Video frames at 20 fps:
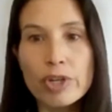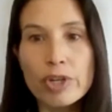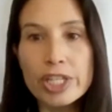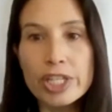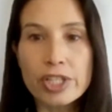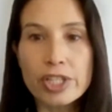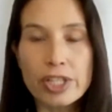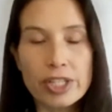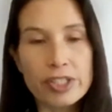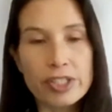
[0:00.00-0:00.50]

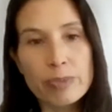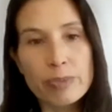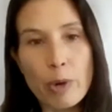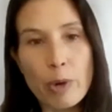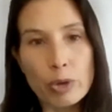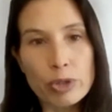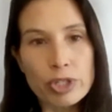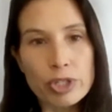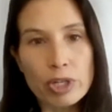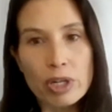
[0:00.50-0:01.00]
reach and
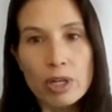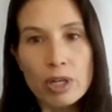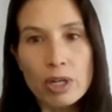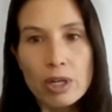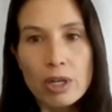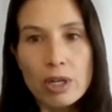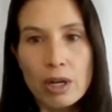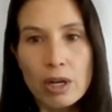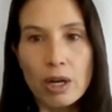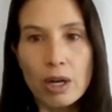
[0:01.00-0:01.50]
exposure
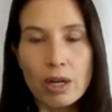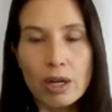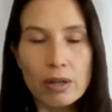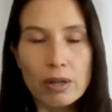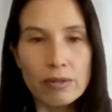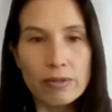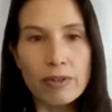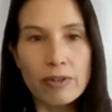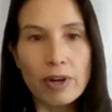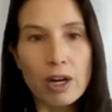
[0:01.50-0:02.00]

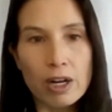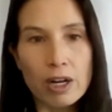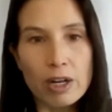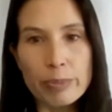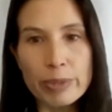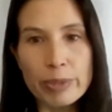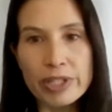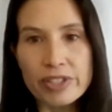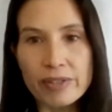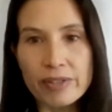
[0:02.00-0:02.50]
of
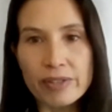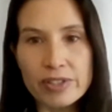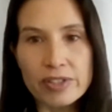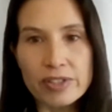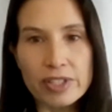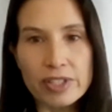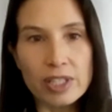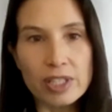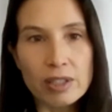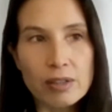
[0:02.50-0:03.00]
our
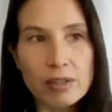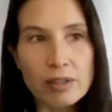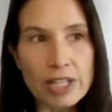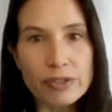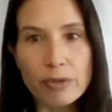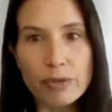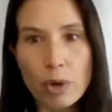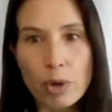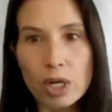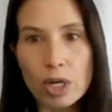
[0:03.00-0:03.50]
P7-C
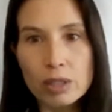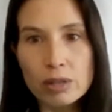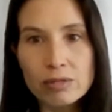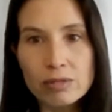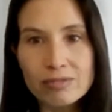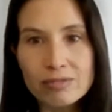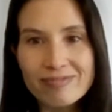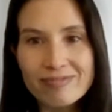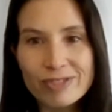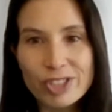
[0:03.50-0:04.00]
Class 4
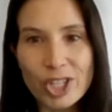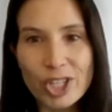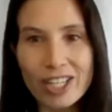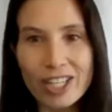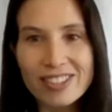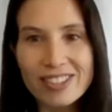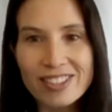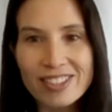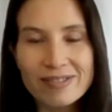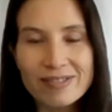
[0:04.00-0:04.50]

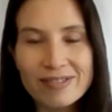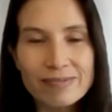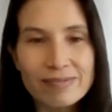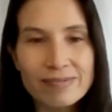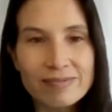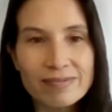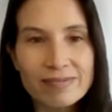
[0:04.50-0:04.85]
trucks.